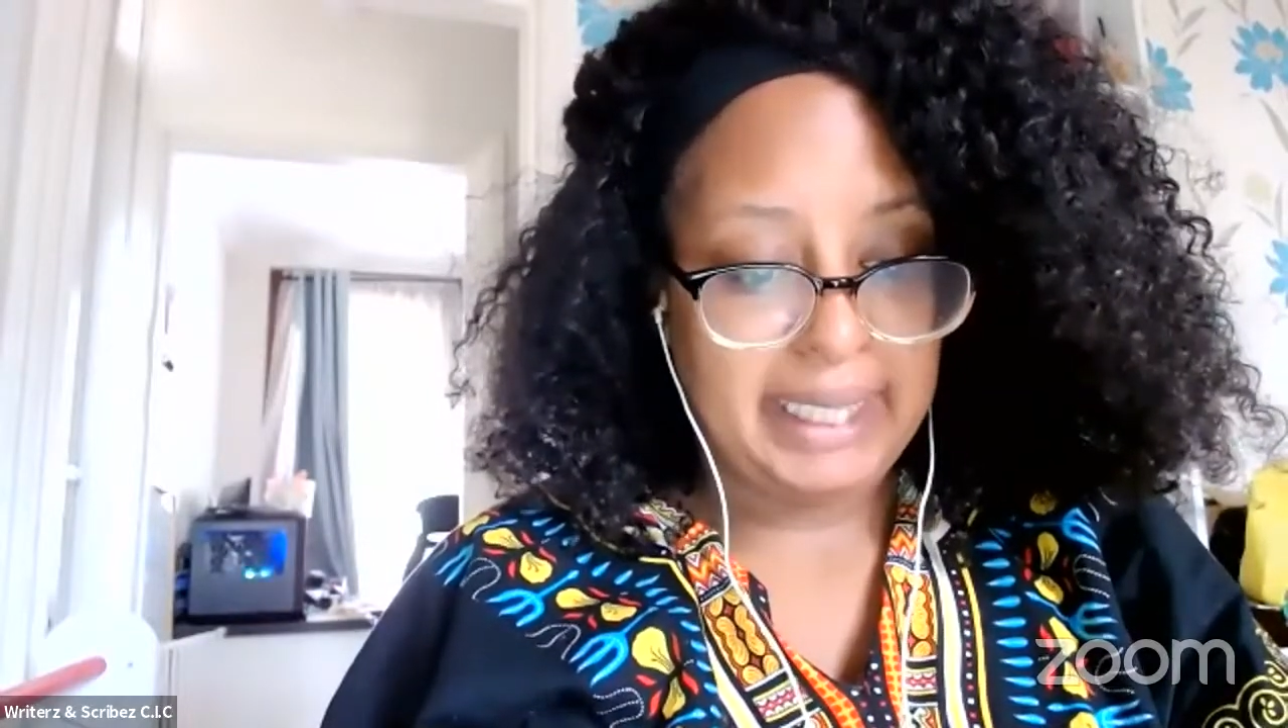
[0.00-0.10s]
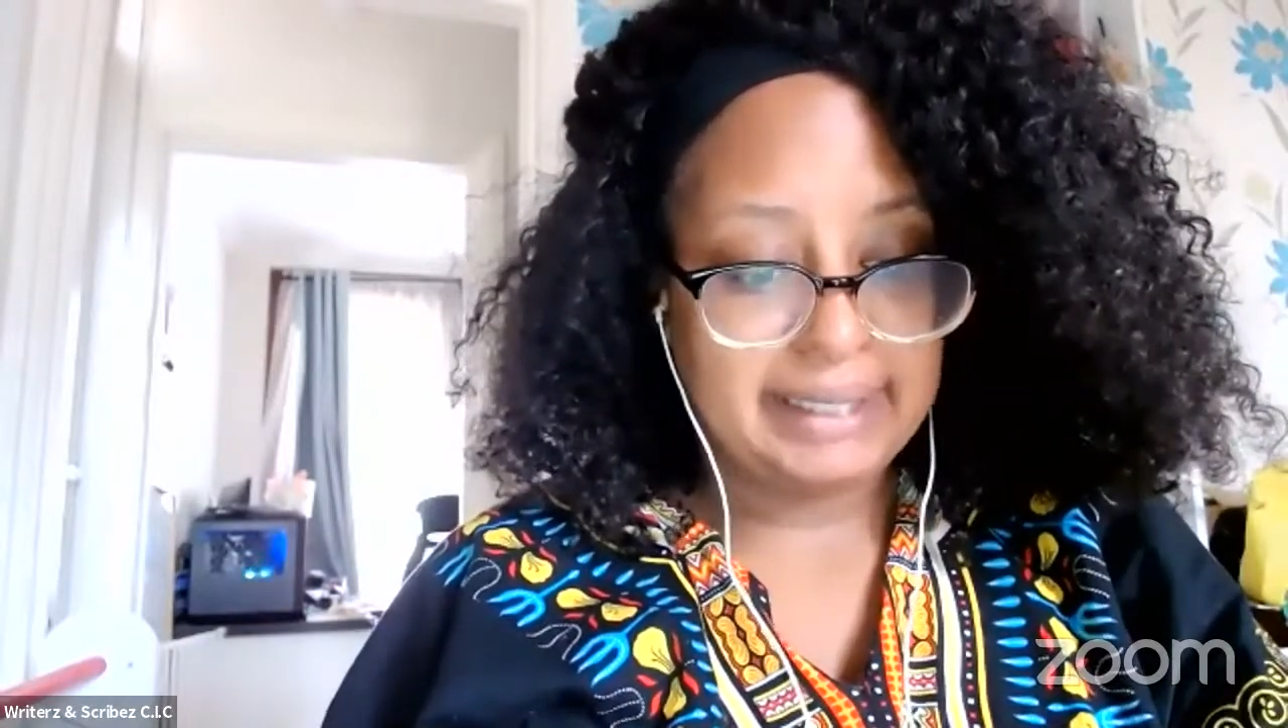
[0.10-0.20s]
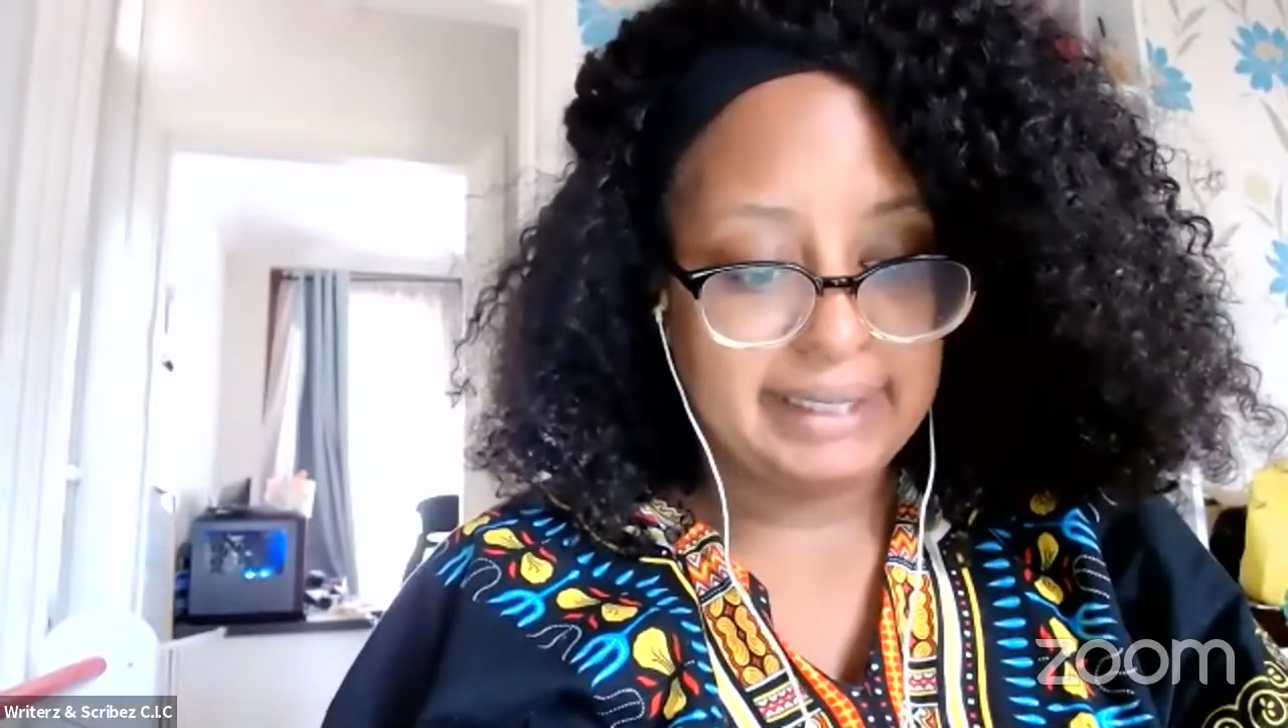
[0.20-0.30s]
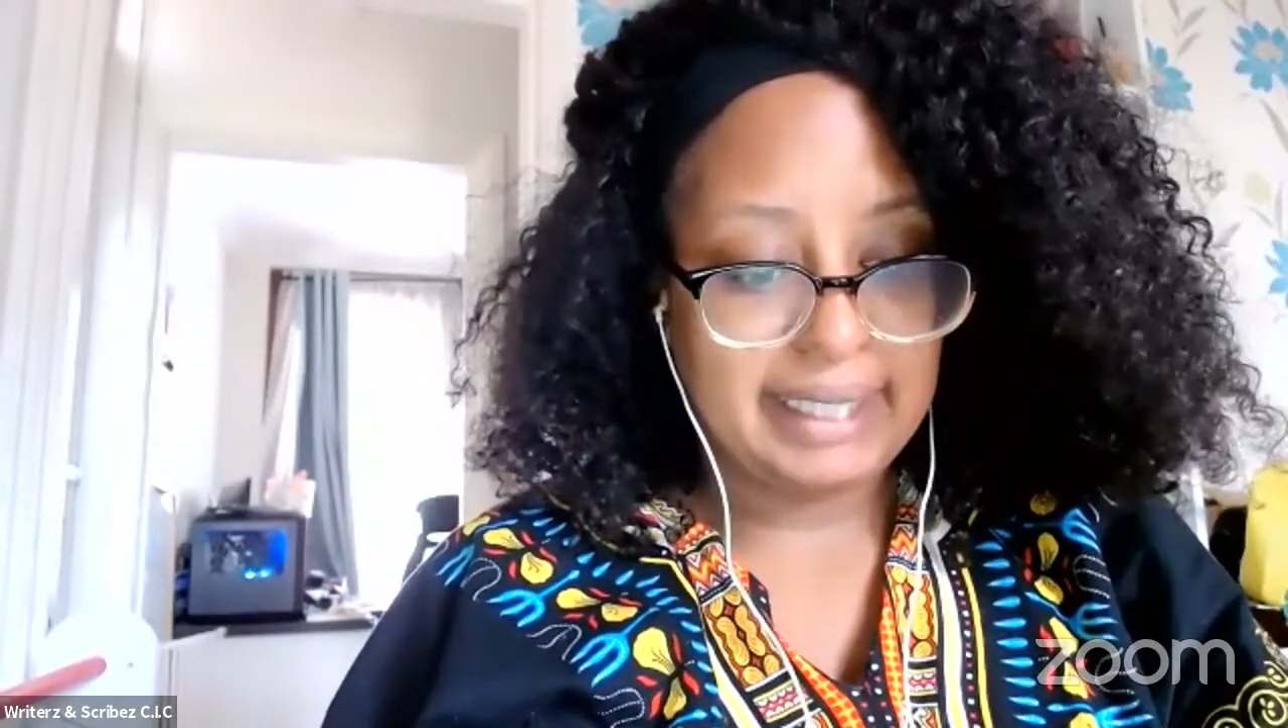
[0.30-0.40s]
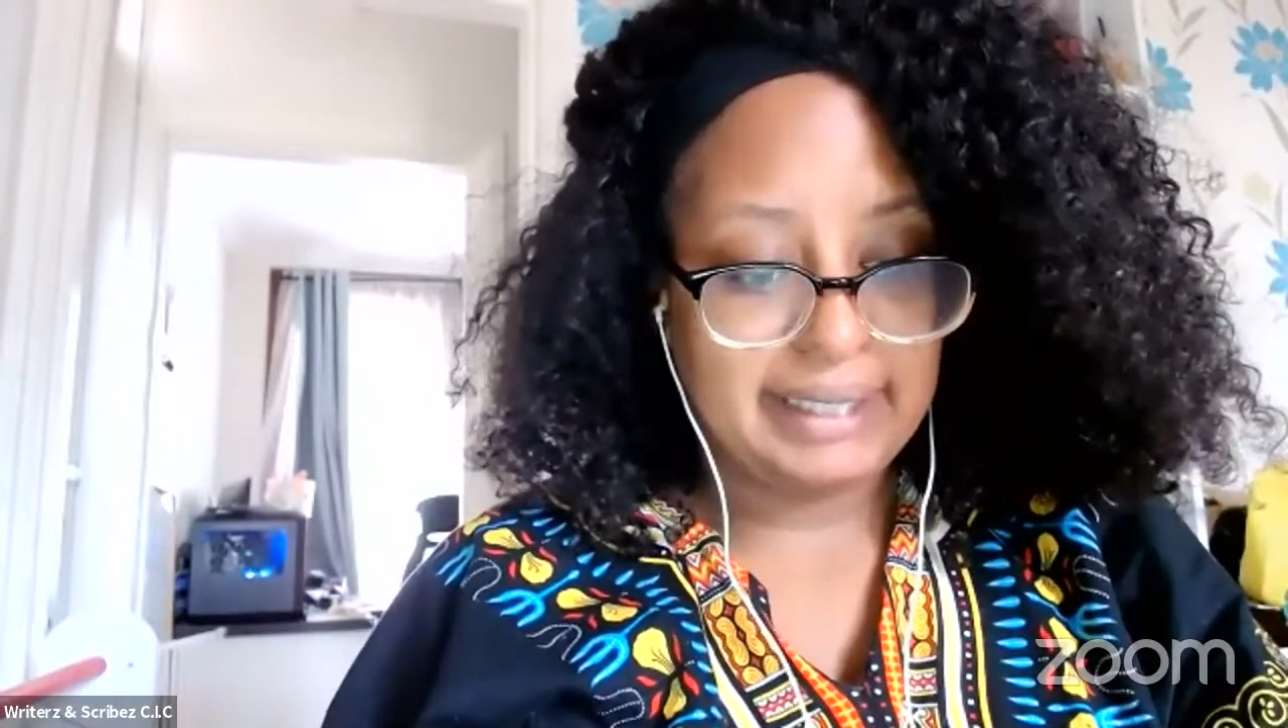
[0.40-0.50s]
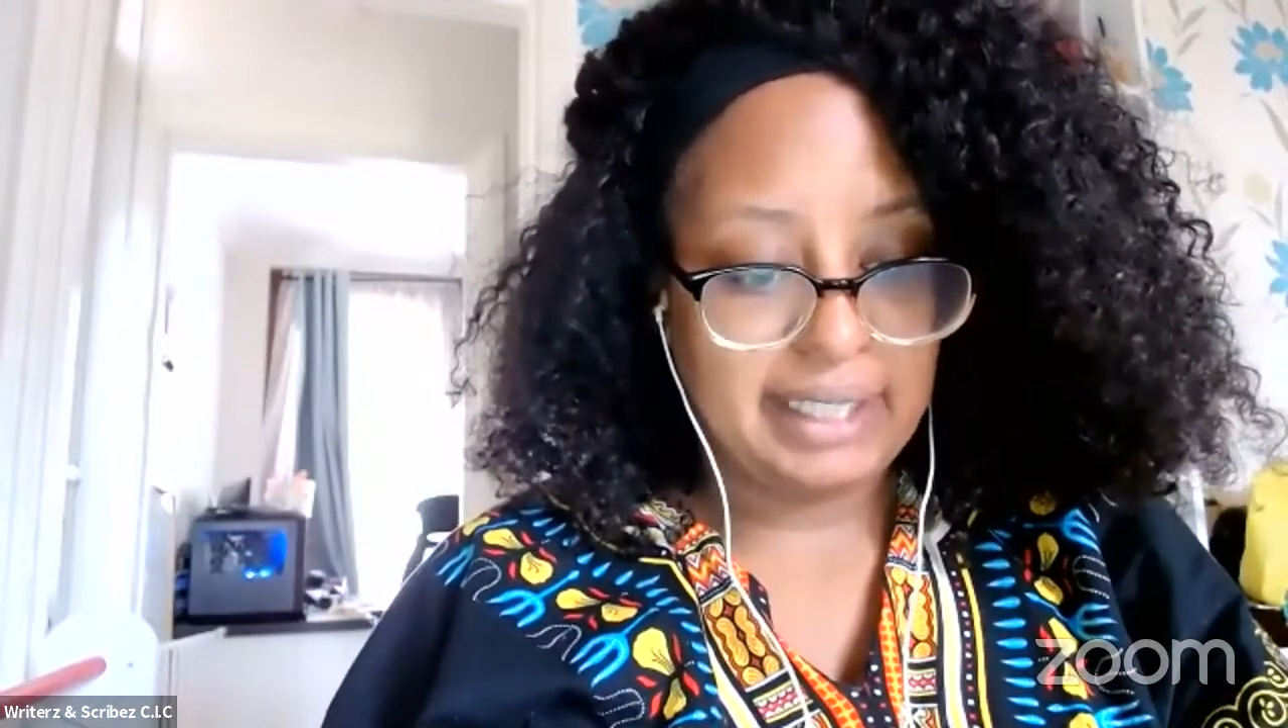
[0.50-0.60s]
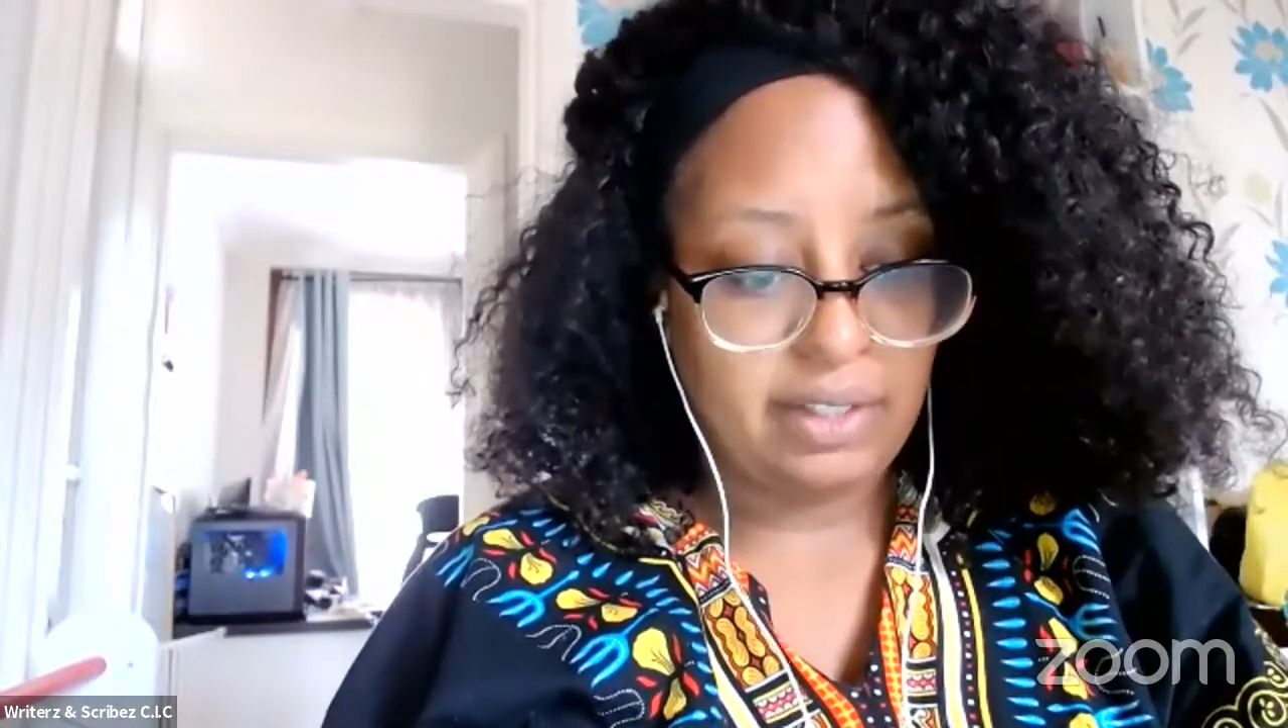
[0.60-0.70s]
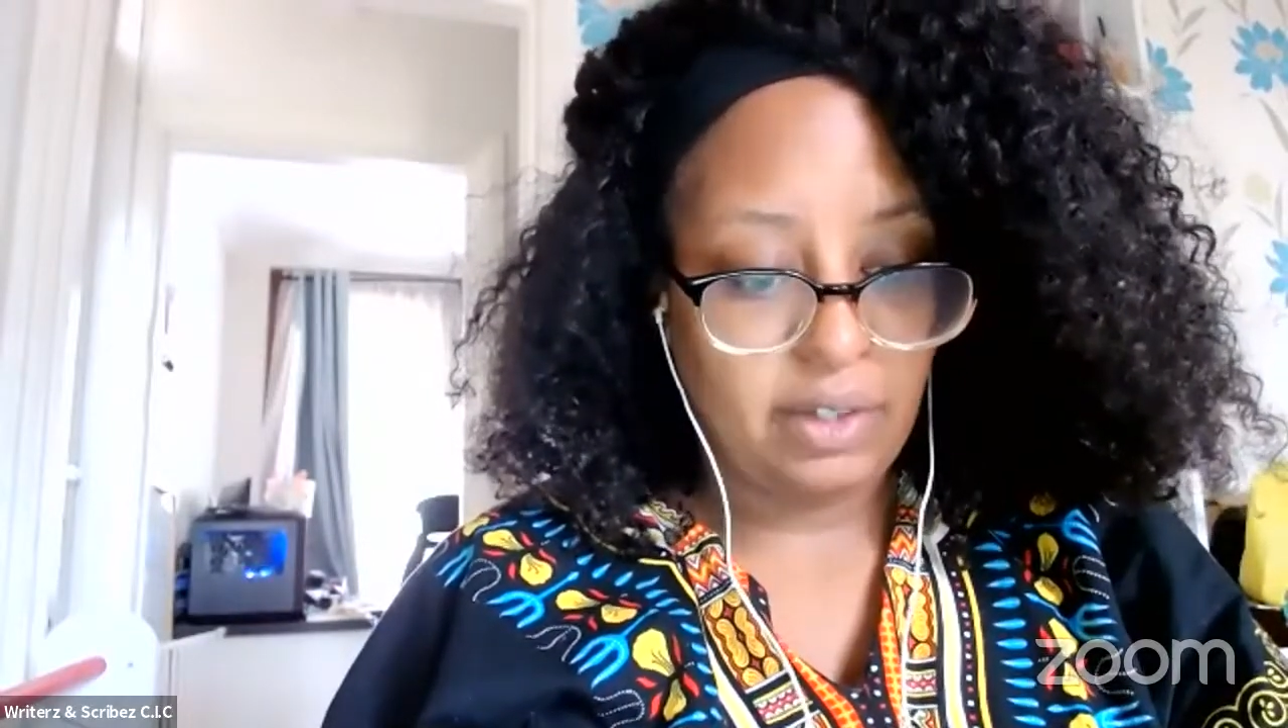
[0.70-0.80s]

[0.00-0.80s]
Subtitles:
is getting